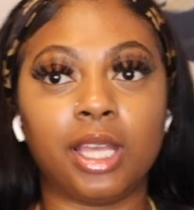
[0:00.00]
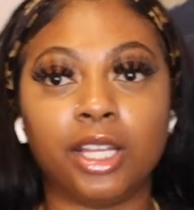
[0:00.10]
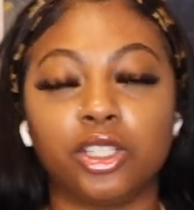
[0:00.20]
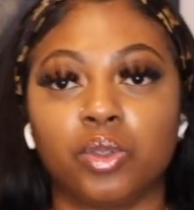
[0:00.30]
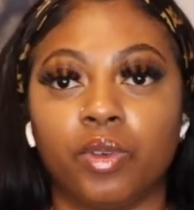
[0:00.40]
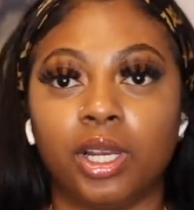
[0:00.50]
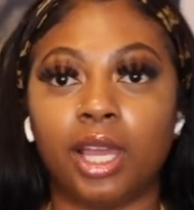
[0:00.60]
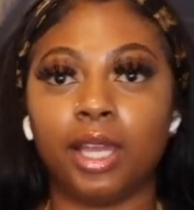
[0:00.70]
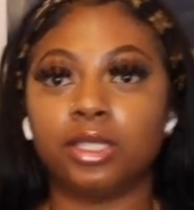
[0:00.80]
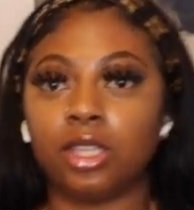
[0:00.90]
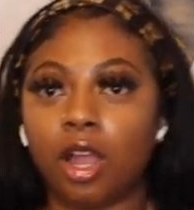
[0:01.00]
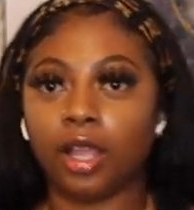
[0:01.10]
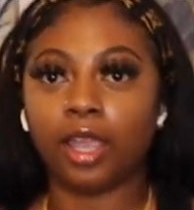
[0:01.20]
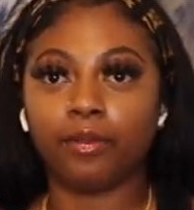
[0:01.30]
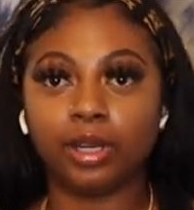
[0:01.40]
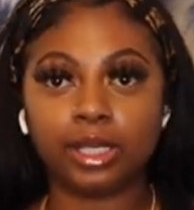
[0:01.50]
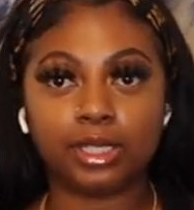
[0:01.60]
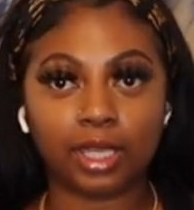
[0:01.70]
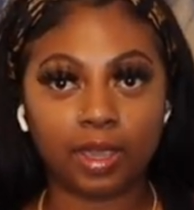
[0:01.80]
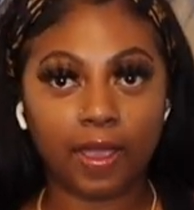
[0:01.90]
I just realized y'all can't really
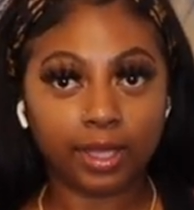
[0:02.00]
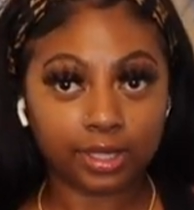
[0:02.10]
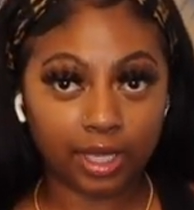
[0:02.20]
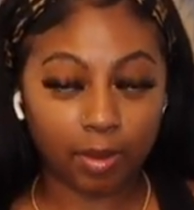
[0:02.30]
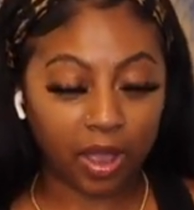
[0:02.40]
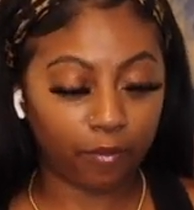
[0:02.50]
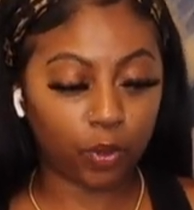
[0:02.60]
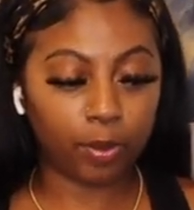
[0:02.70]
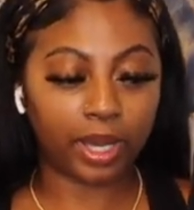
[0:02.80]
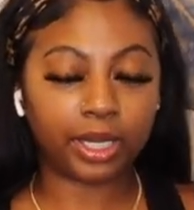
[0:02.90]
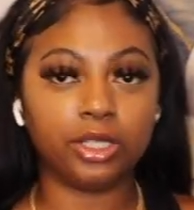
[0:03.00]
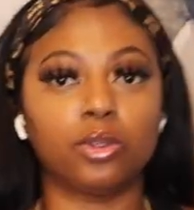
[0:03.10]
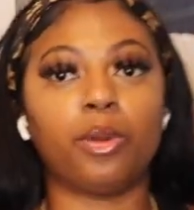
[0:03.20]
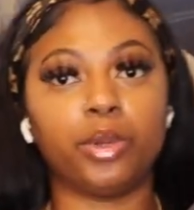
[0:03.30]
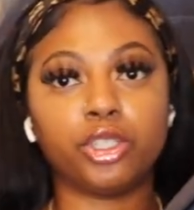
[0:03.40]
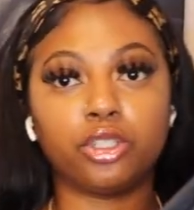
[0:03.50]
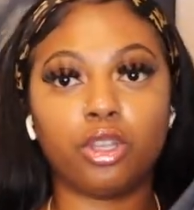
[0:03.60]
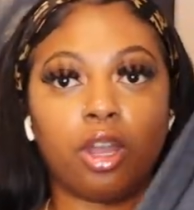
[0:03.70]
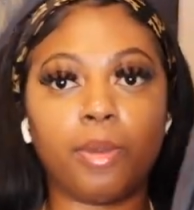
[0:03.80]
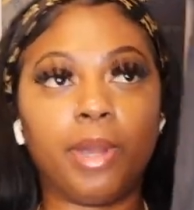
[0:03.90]
see my full body, so I want to show
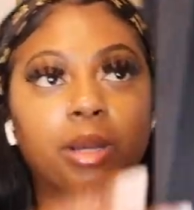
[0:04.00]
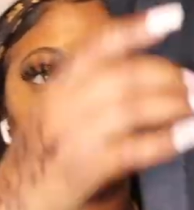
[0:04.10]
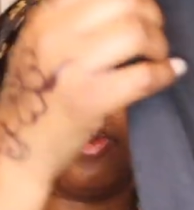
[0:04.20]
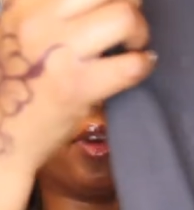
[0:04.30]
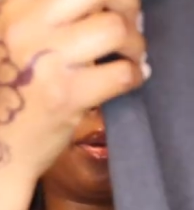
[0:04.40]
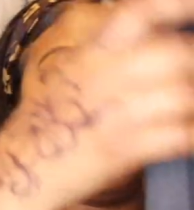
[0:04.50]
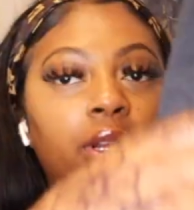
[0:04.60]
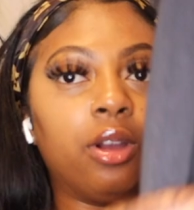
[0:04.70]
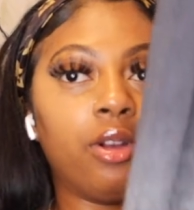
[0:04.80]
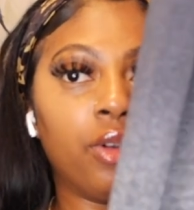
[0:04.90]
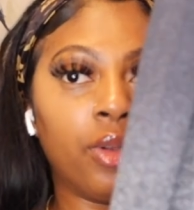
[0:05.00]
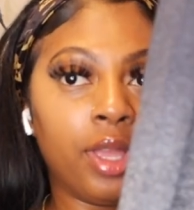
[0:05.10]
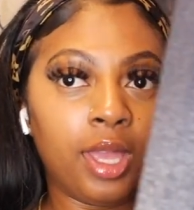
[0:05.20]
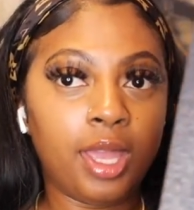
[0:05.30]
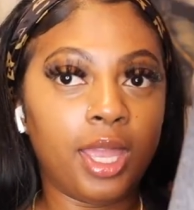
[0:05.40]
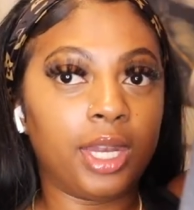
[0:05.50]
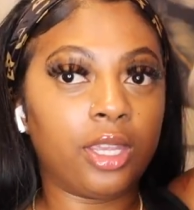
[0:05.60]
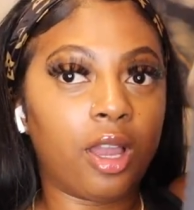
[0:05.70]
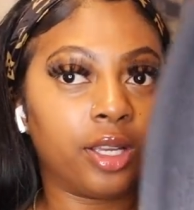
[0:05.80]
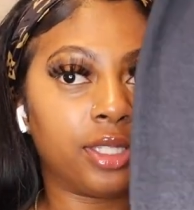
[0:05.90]
y'all the bottom before I put it on, and
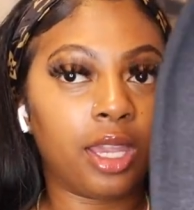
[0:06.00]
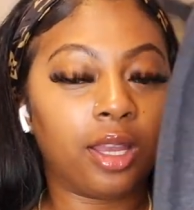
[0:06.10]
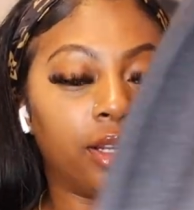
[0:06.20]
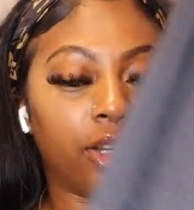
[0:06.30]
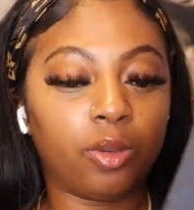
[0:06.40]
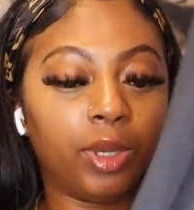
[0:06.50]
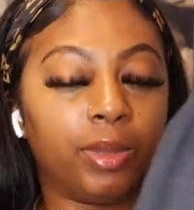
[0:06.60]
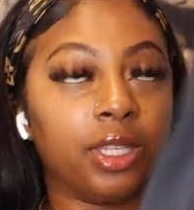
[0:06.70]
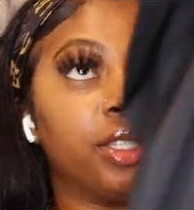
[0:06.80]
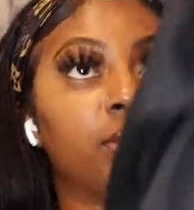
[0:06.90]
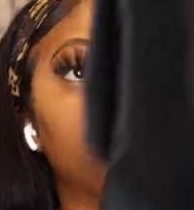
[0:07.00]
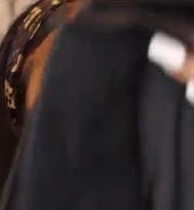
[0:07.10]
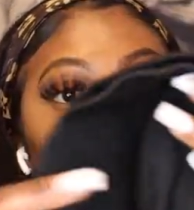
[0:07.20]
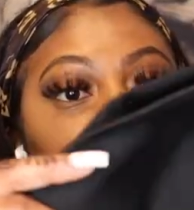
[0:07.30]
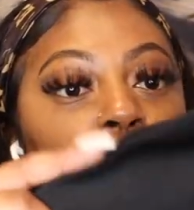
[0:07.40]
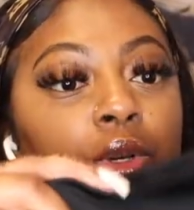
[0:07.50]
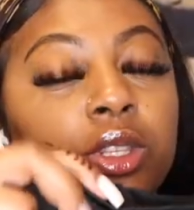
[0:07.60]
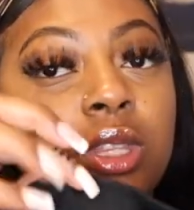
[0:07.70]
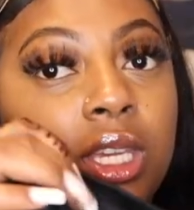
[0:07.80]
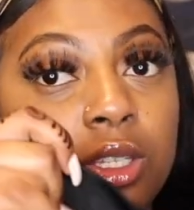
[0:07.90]
then y'all can see how I look on me. But this material is
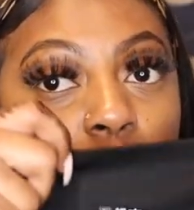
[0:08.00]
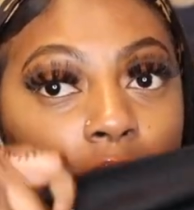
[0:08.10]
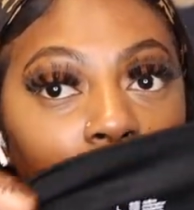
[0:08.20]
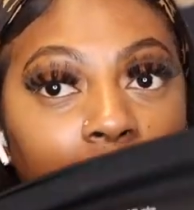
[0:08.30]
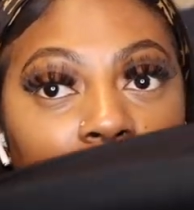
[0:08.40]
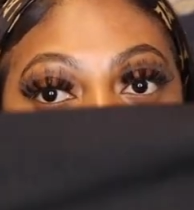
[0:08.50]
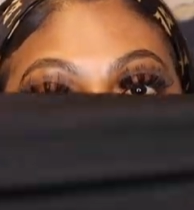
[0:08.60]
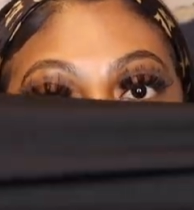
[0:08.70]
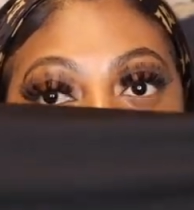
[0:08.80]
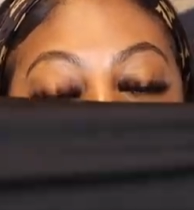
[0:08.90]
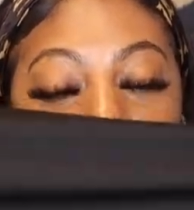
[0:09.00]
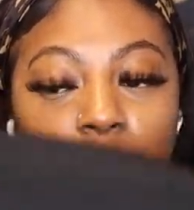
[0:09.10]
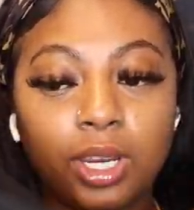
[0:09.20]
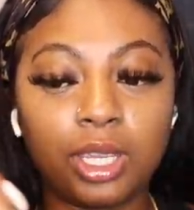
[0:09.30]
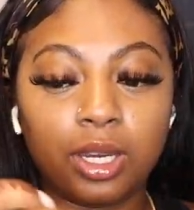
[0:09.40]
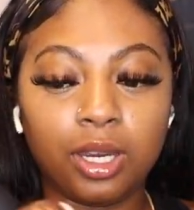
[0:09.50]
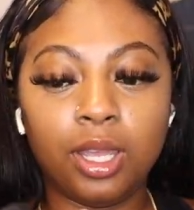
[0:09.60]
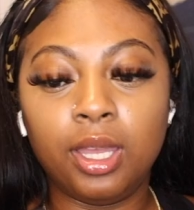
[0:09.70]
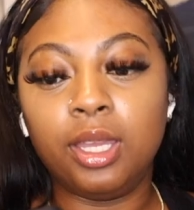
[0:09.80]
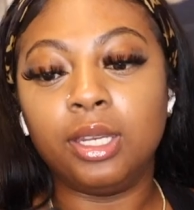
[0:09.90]
real thick as well. I got the thick band right here.
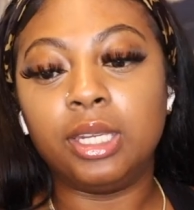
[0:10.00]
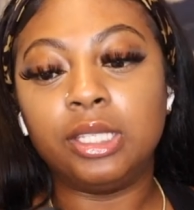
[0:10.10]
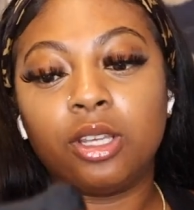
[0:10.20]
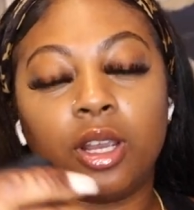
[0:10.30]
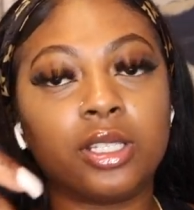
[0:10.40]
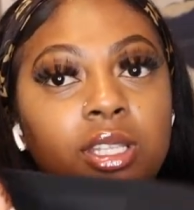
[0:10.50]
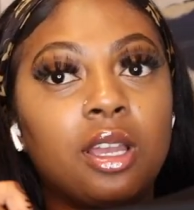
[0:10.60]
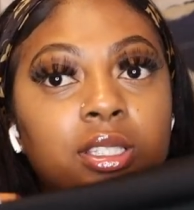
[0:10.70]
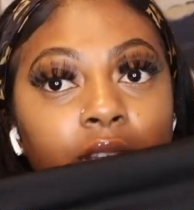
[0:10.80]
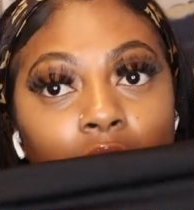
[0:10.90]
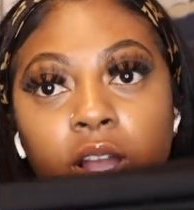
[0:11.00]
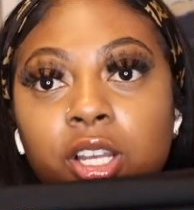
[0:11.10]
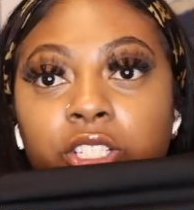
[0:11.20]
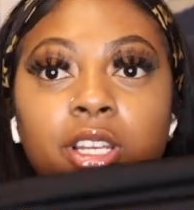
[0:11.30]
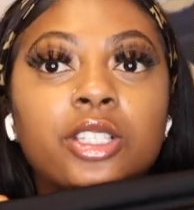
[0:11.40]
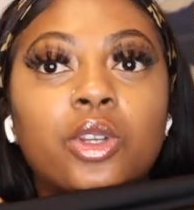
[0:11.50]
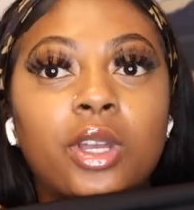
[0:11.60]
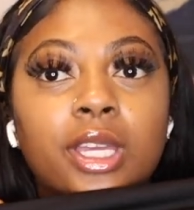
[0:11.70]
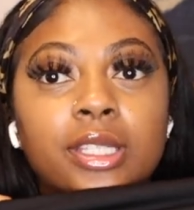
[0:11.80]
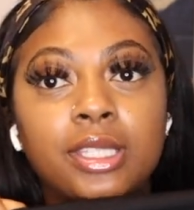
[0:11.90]
These are a size large, and let's go
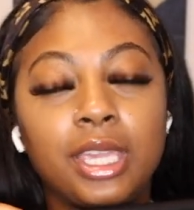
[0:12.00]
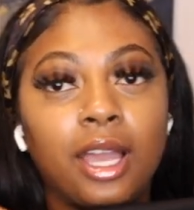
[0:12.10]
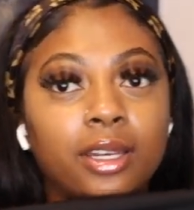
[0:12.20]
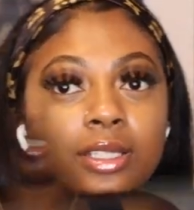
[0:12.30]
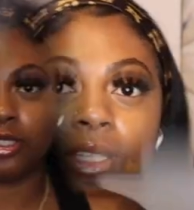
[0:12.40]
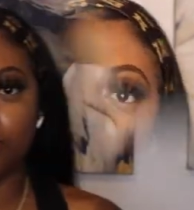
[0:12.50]
ahead and see how these